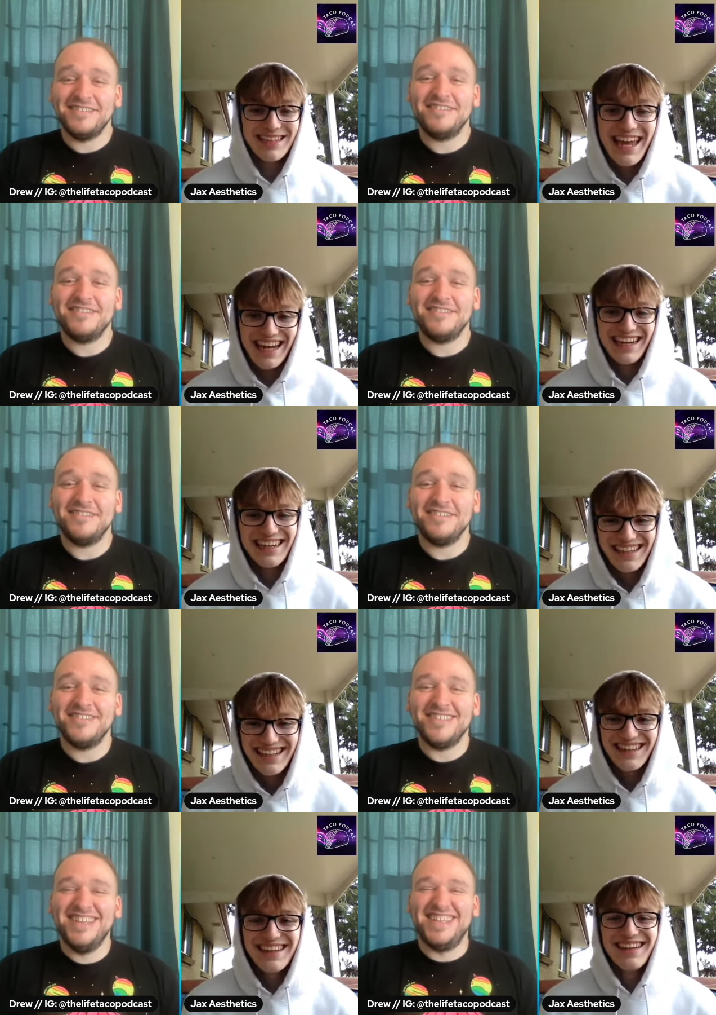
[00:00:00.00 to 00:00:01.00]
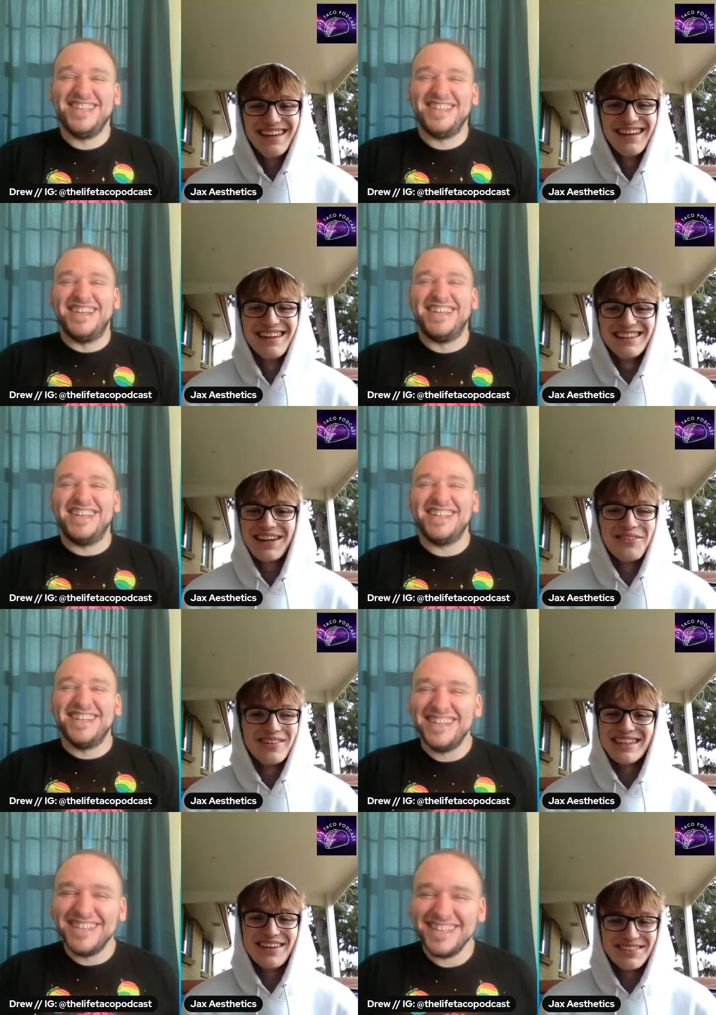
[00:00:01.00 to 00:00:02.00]
Speaker 1: a day.
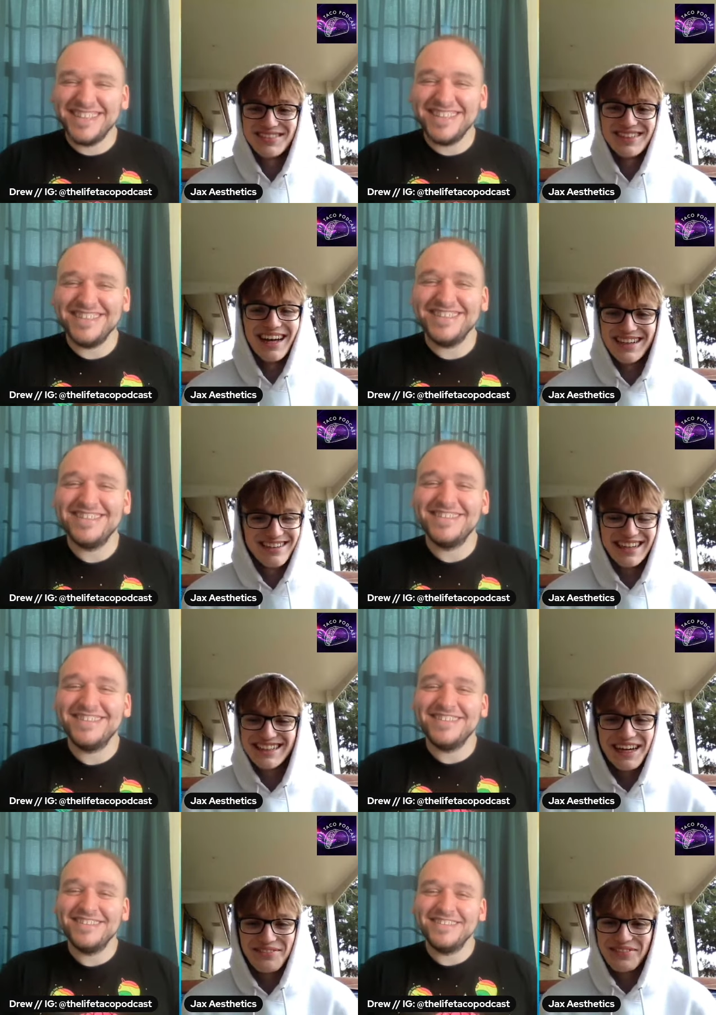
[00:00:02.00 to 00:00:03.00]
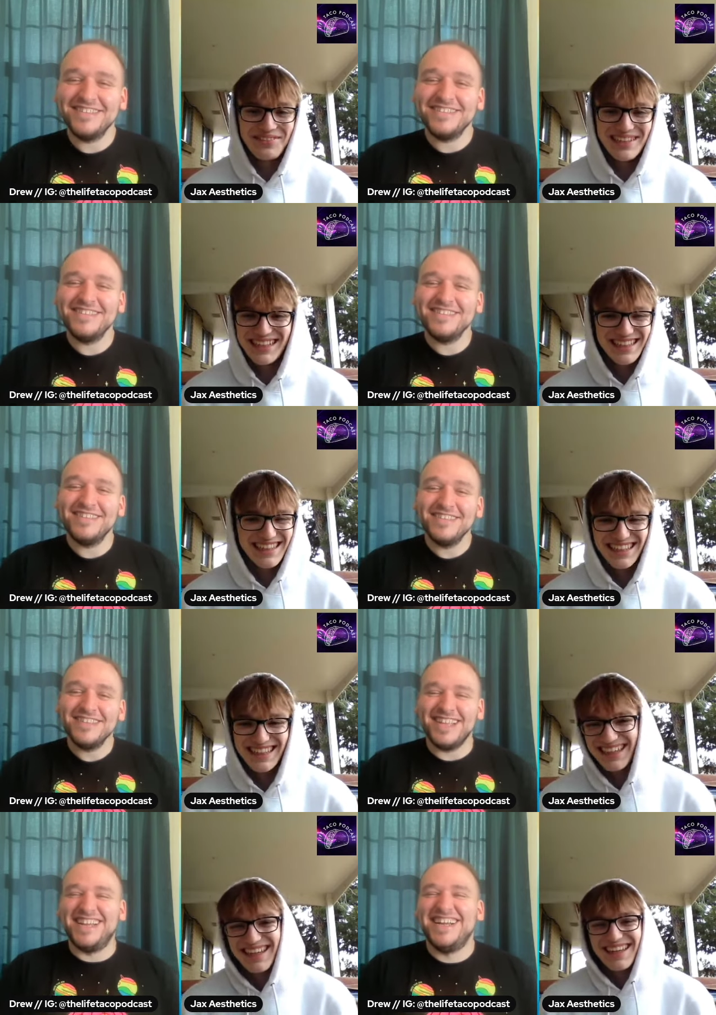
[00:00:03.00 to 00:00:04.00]
COVID times were not a great time
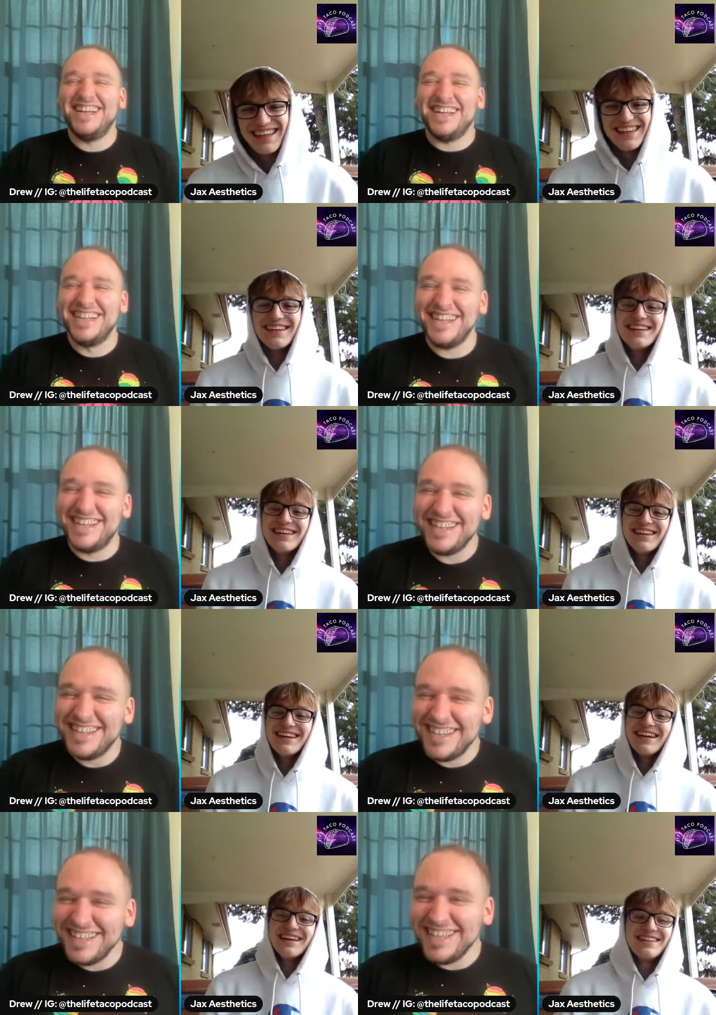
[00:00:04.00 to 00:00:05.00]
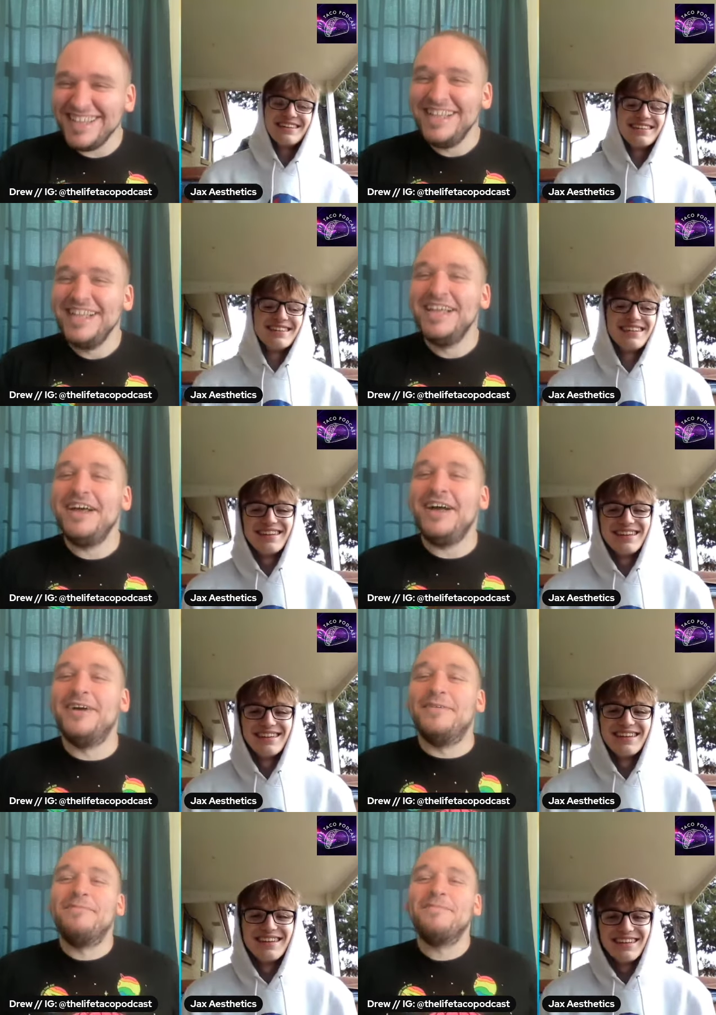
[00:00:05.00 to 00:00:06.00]
for me.
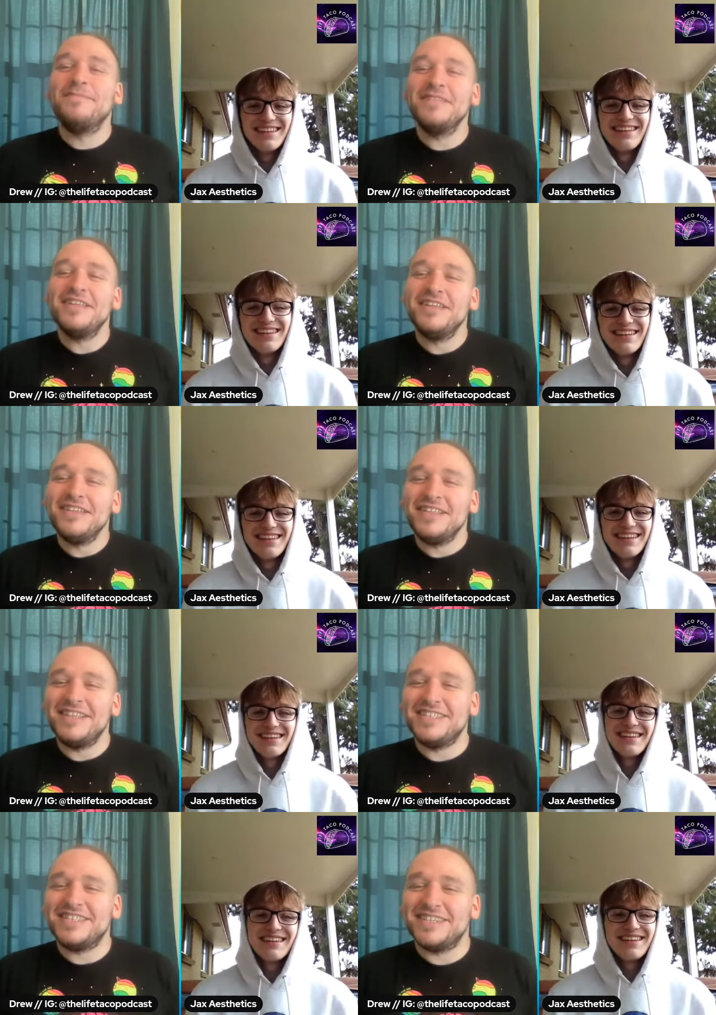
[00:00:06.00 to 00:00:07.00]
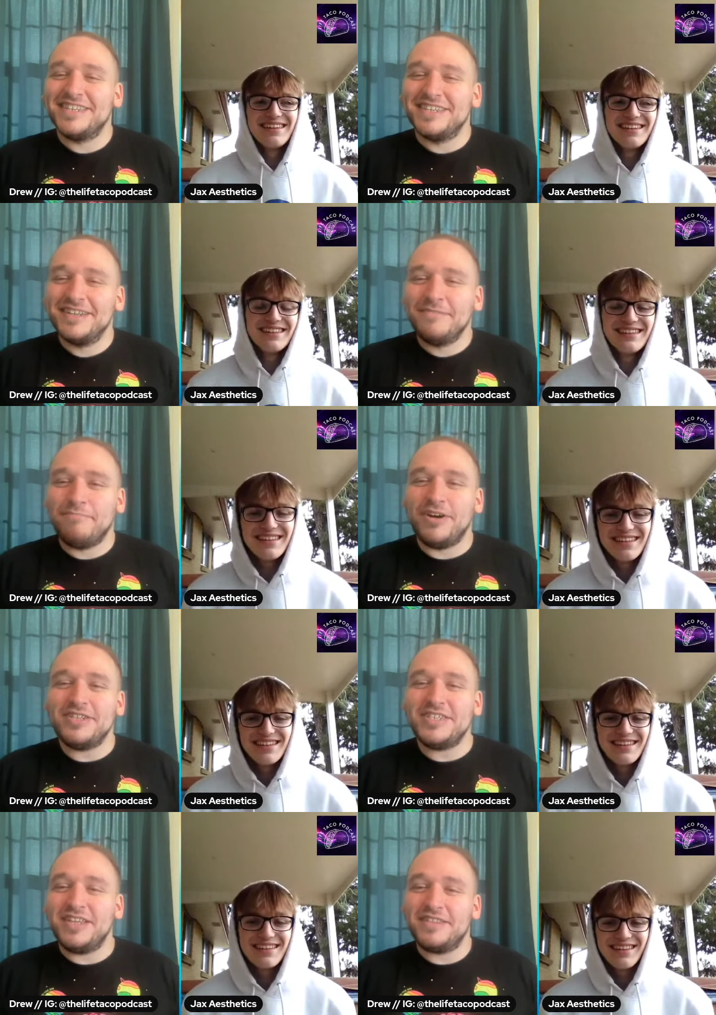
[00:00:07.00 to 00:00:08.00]
Speaker 2: um, let's see.
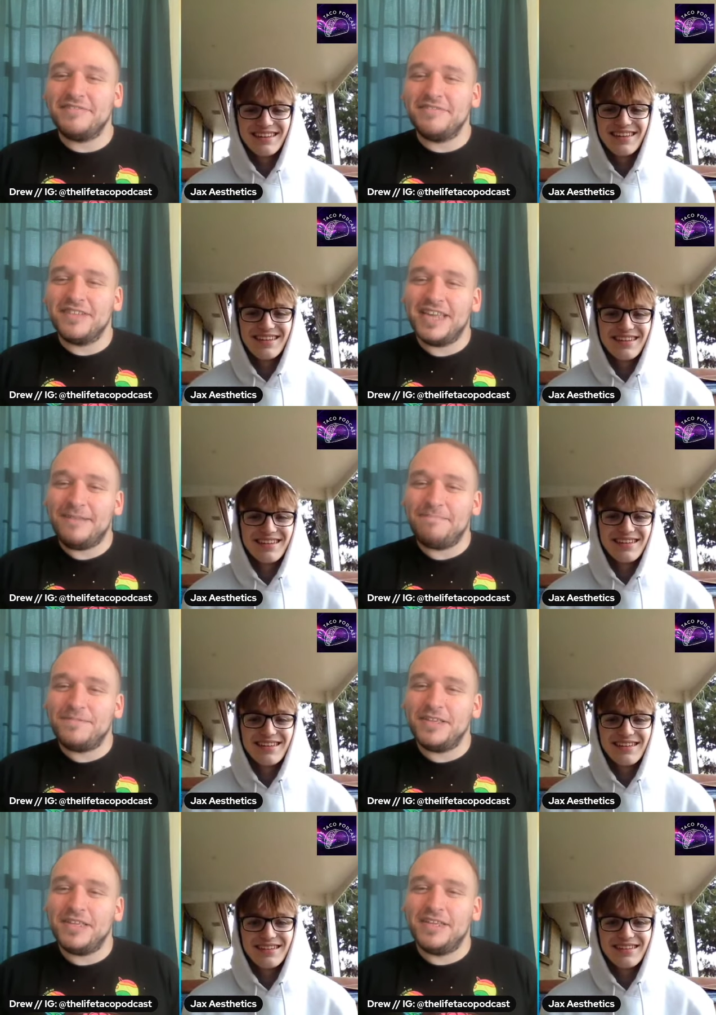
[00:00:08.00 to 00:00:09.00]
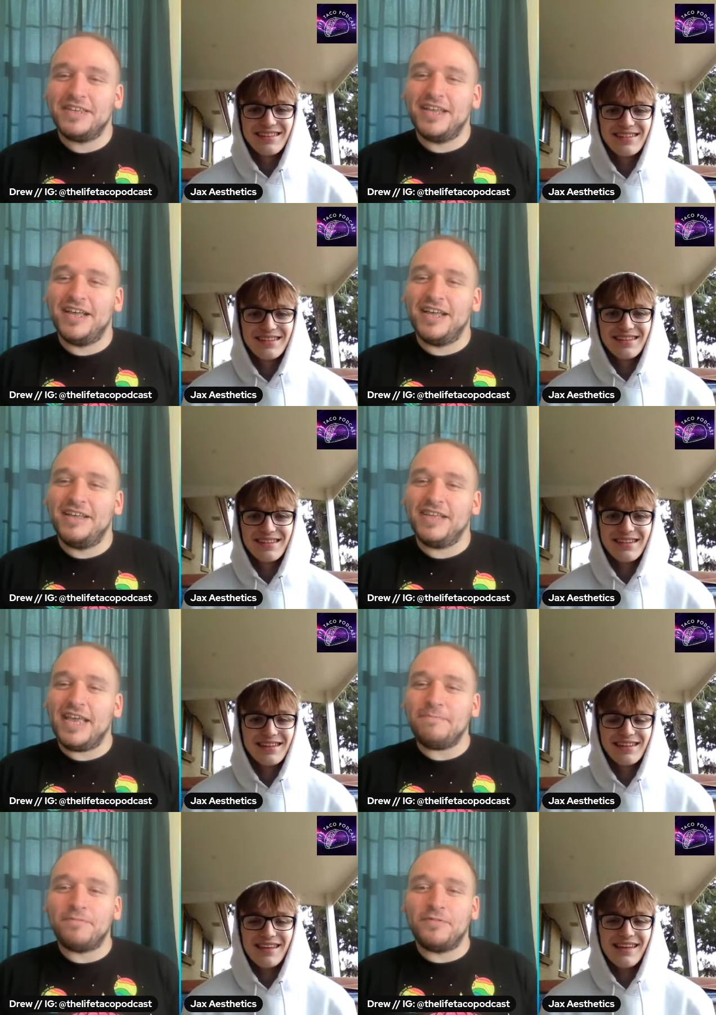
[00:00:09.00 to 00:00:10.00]
March, nothing really happened. Uh,
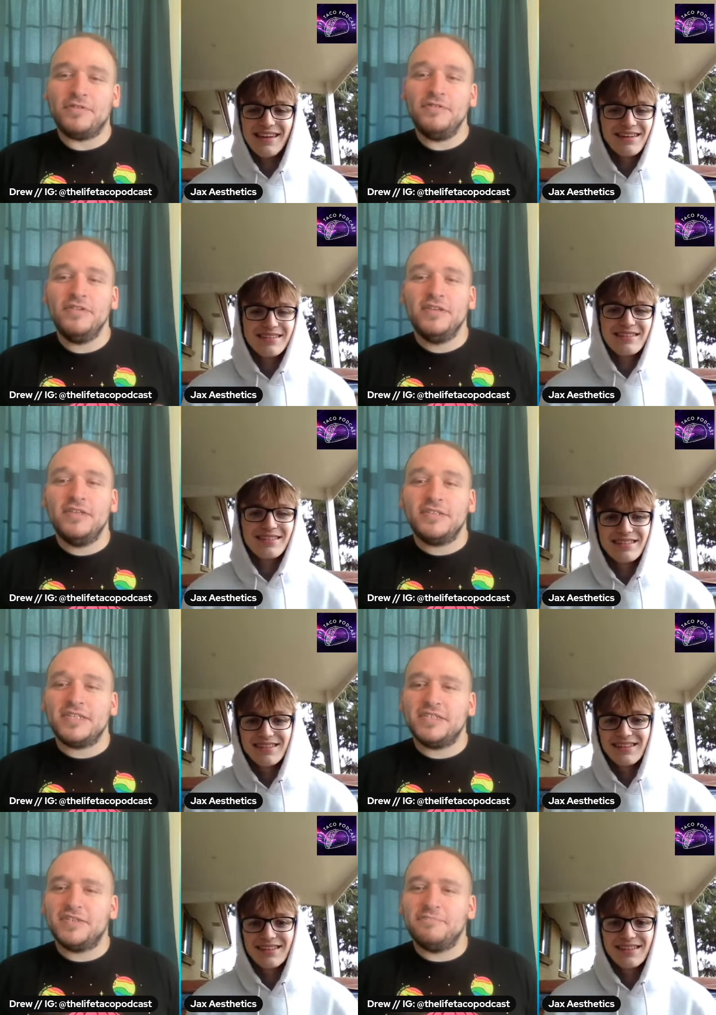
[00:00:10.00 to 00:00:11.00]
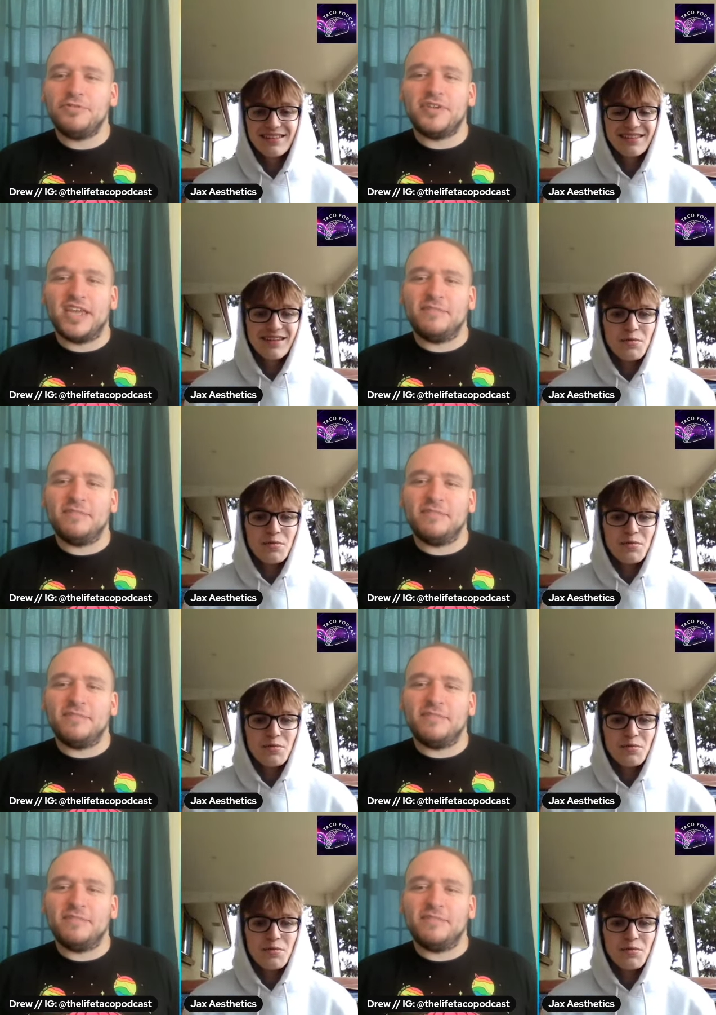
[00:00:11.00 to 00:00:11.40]
April says you pulled a